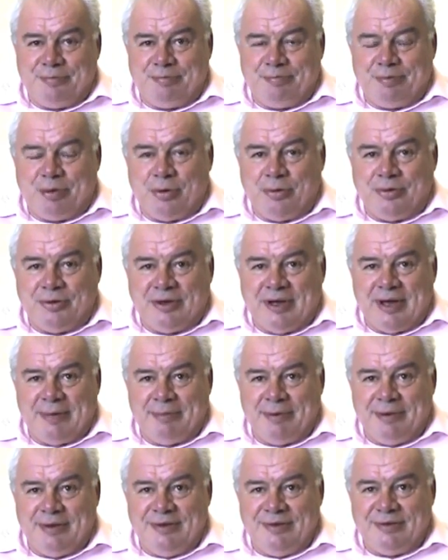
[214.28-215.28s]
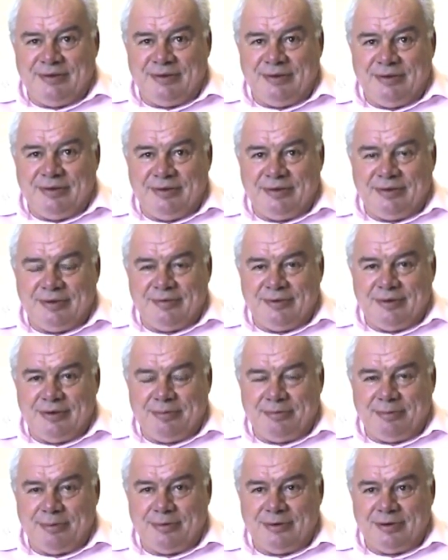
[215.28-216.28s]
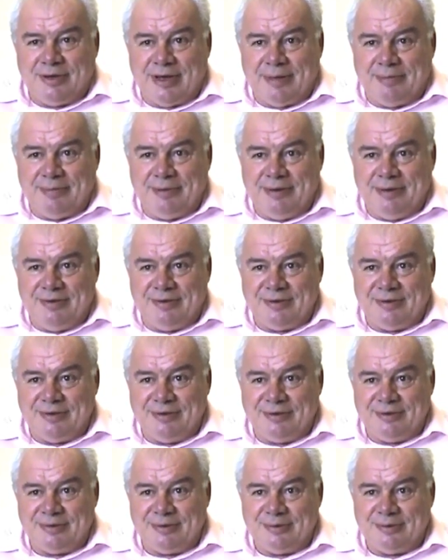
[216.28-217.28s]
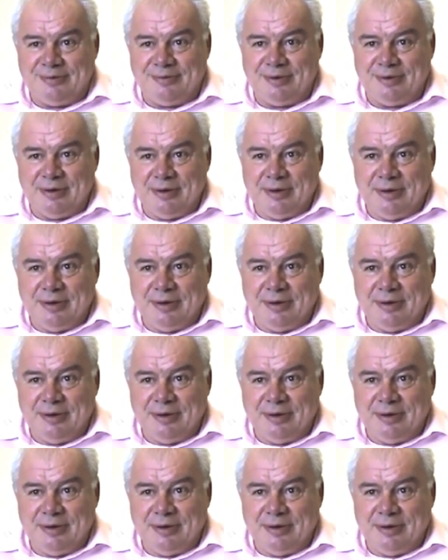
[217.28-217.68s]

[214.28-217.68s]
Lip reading: porta cabins and converted porta cabins and sort of